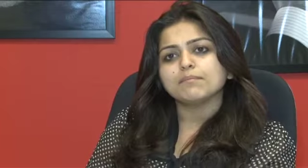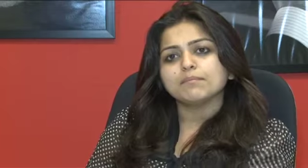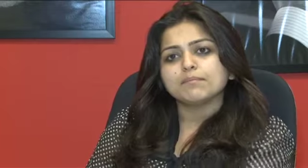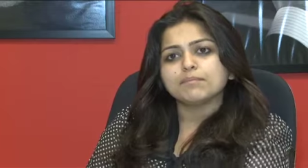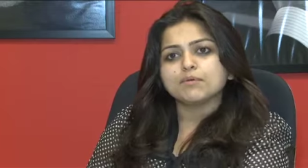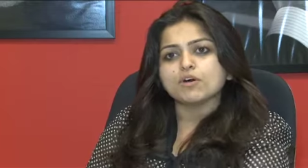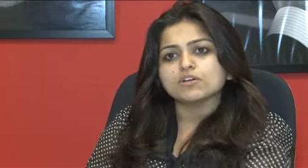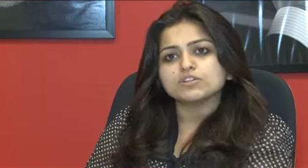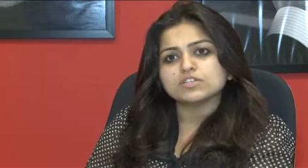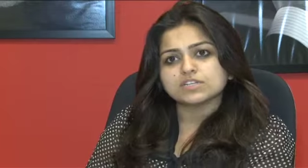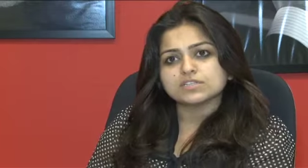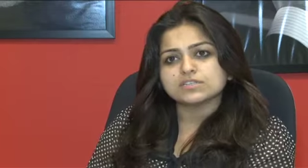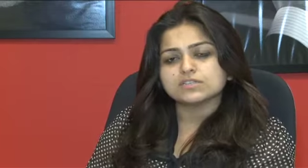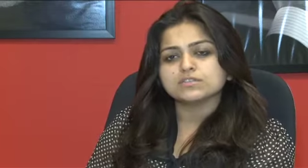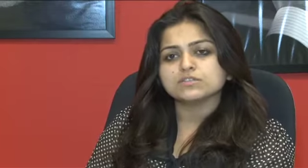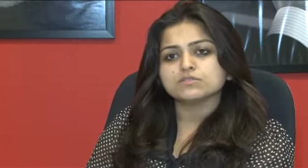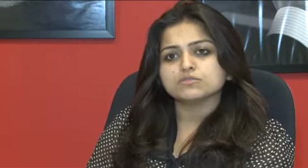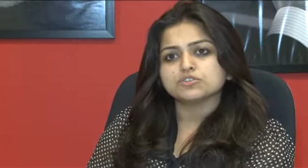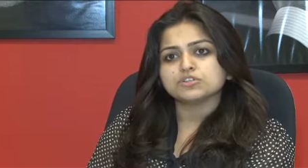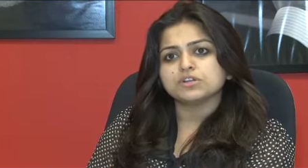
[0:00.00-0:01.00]
projects
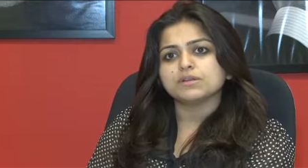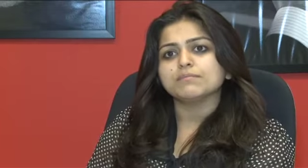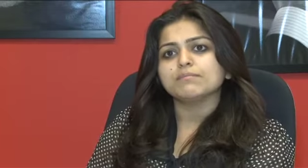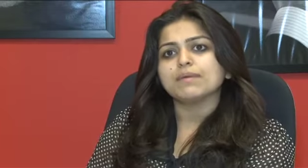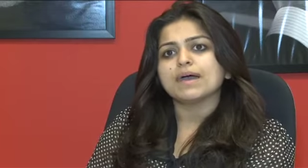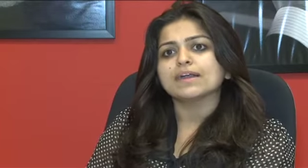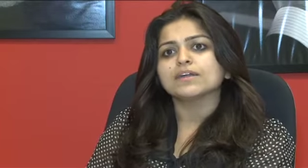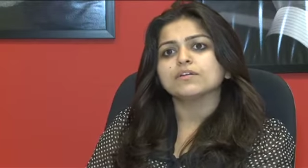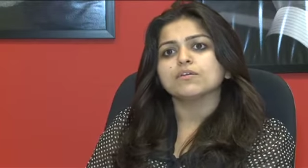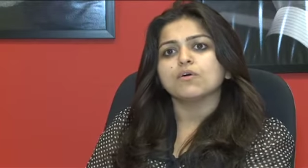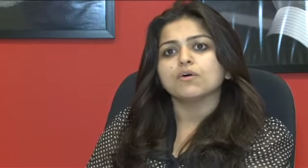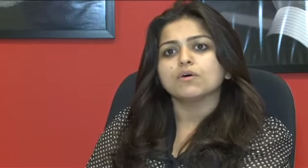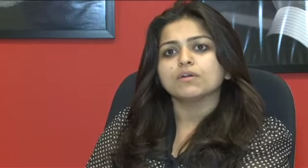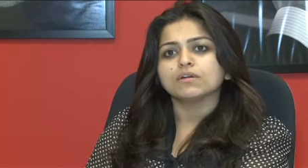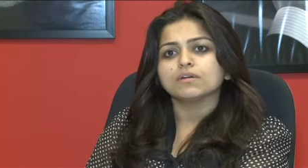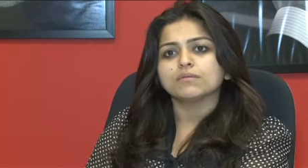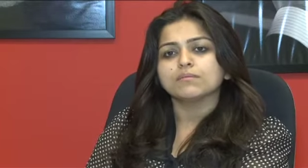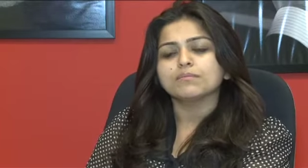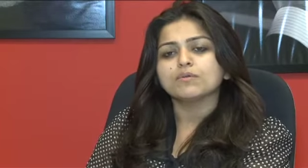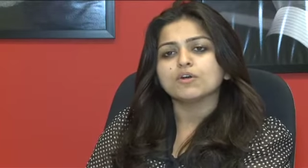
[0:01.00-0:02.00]
in social impact or
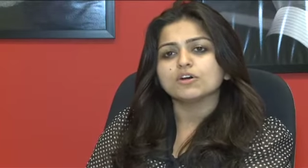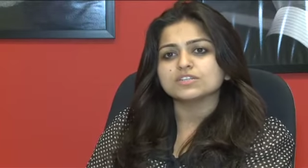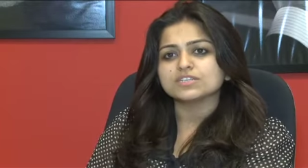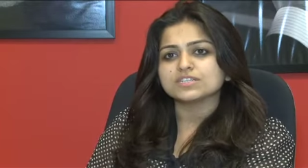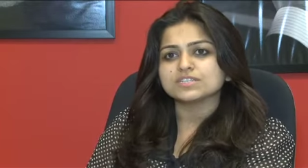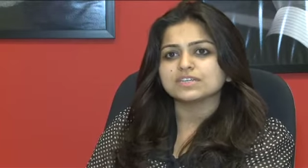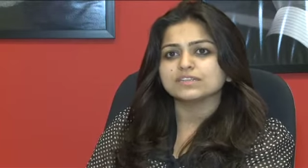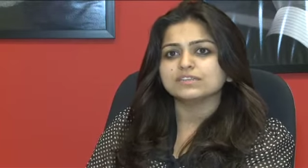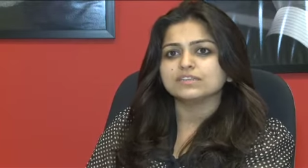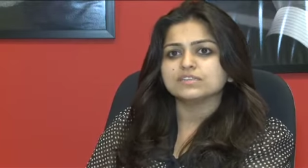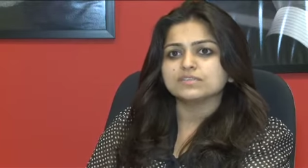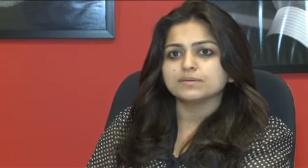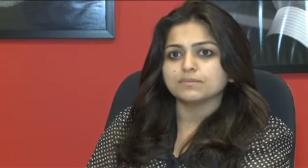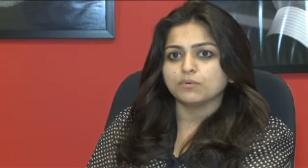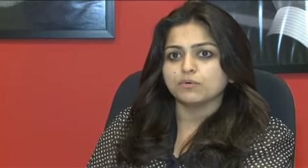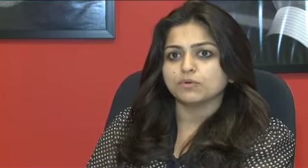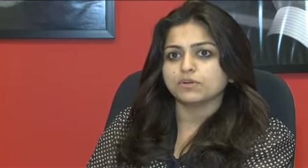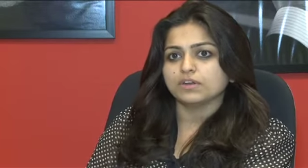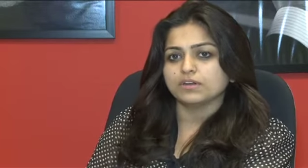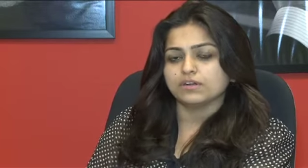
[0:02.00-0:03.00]
projects that they
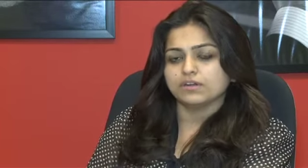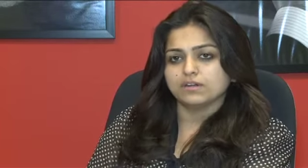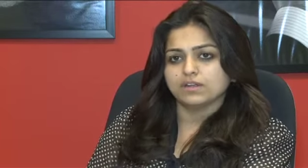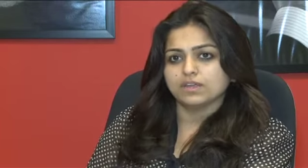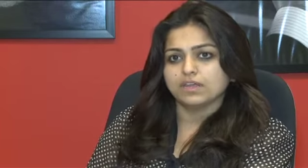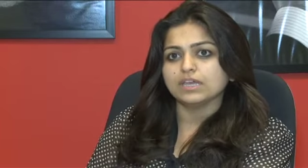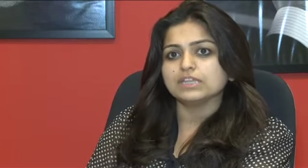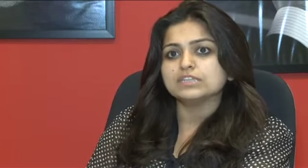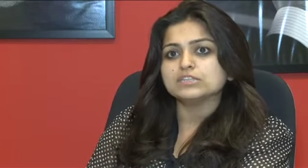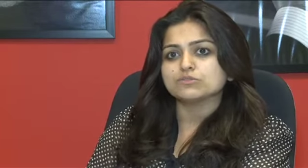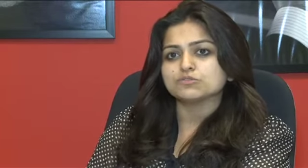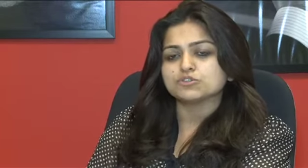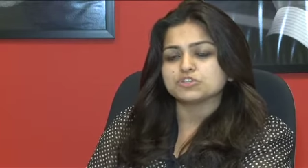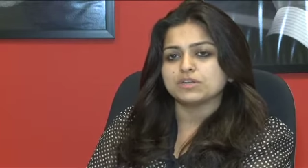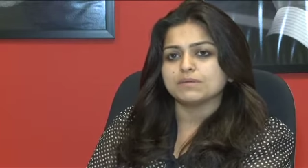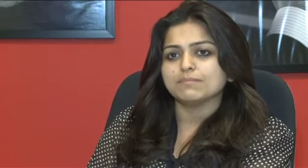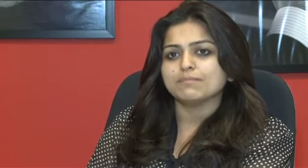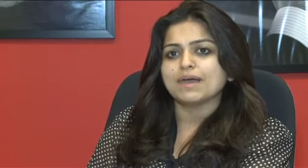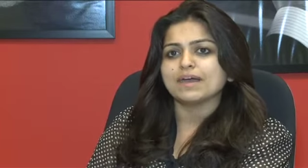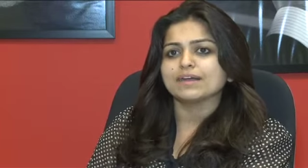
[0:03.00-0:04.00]
supported in
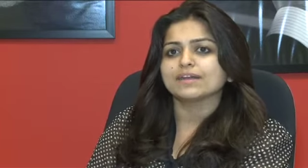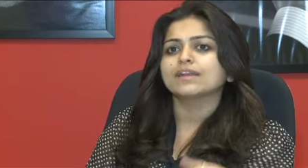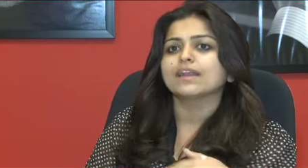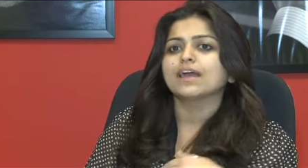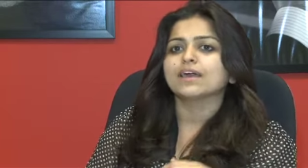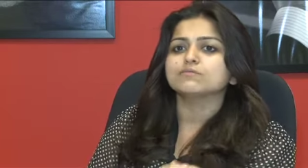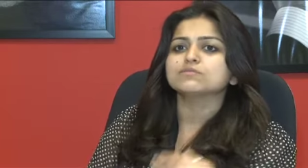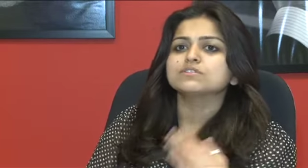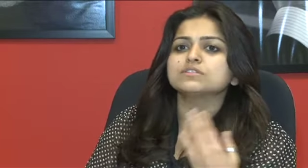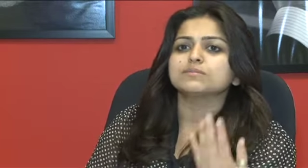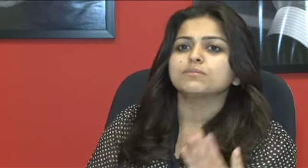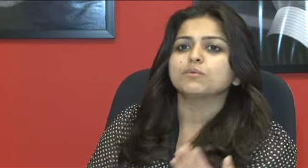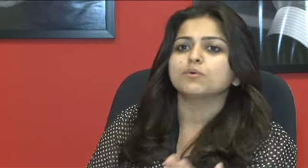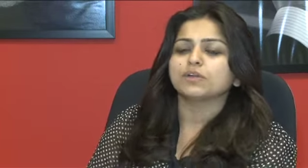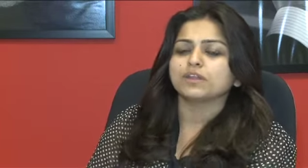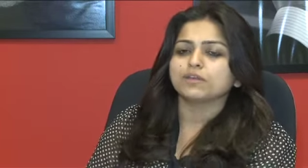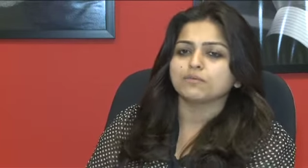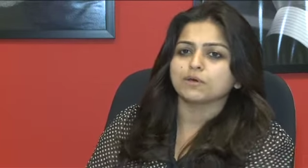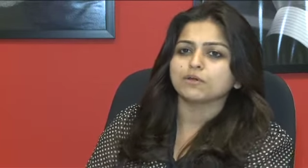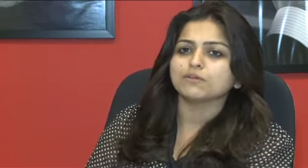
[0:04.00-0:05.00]
social impact and i was
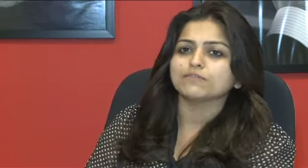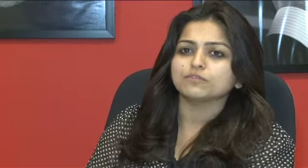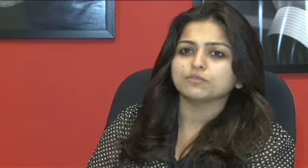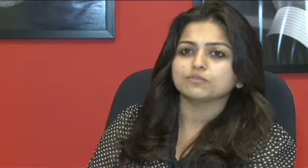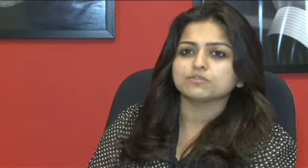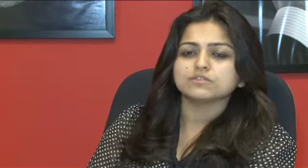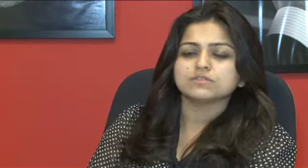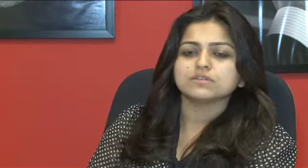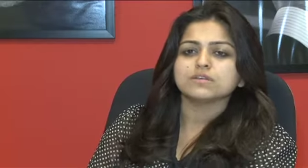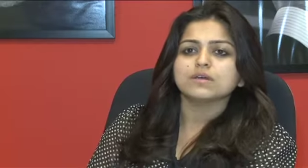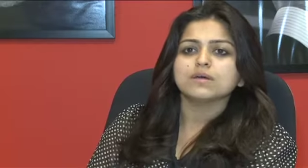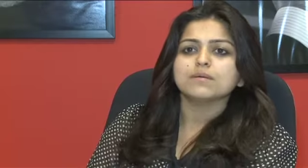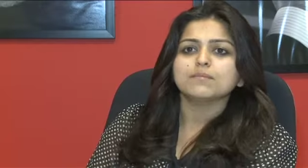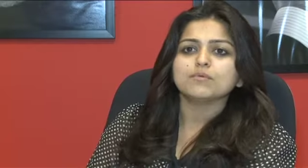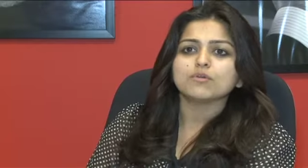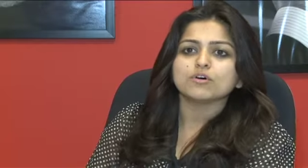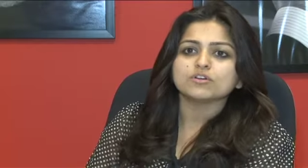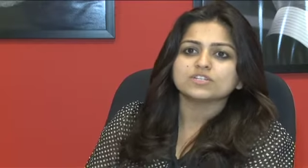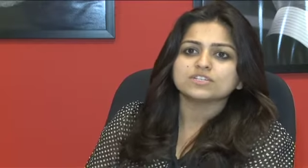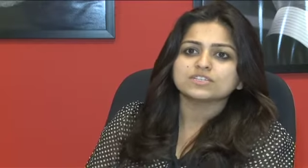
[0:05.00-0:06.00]
supporting one of those
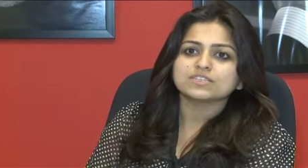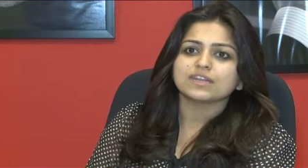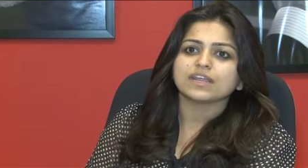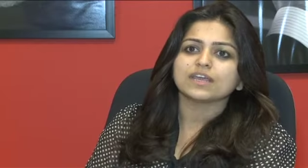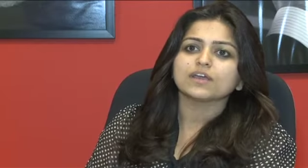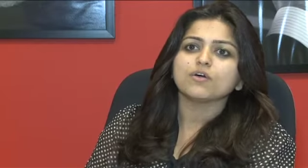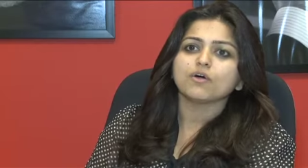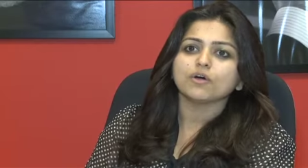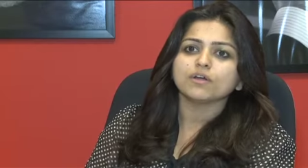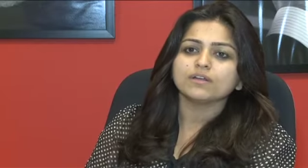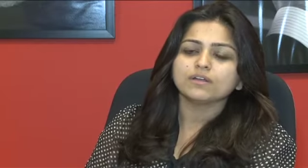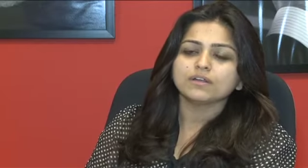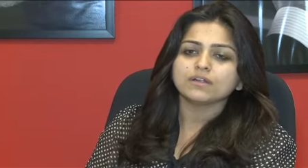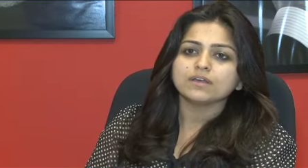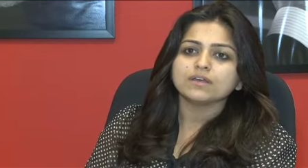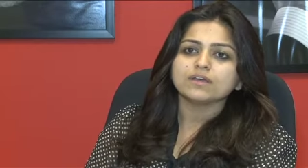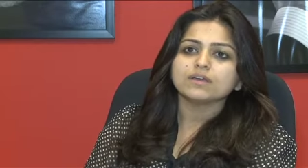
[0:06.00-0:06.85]
projects and i got